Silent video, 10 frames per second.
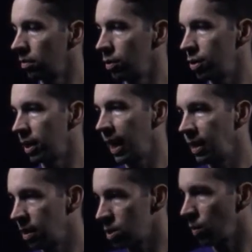which are
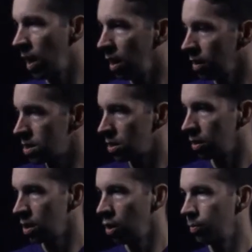gated as well and
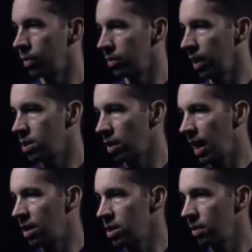start to open, right? So
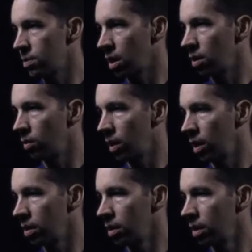calcium is going to want
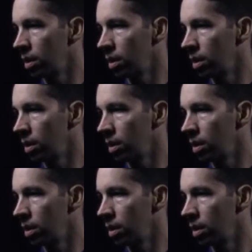to